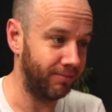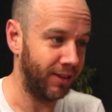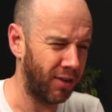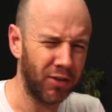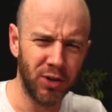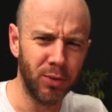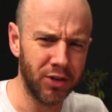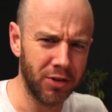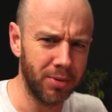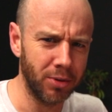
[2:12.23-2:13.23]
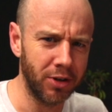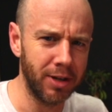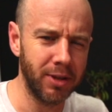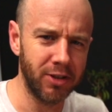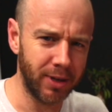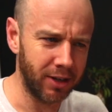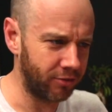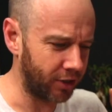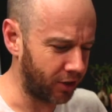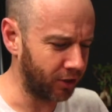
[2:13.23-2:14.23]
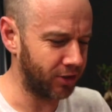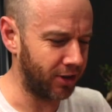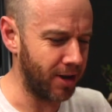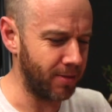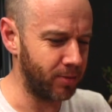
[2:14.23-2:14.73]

They've obviously always supported it, but there's been, for a long time,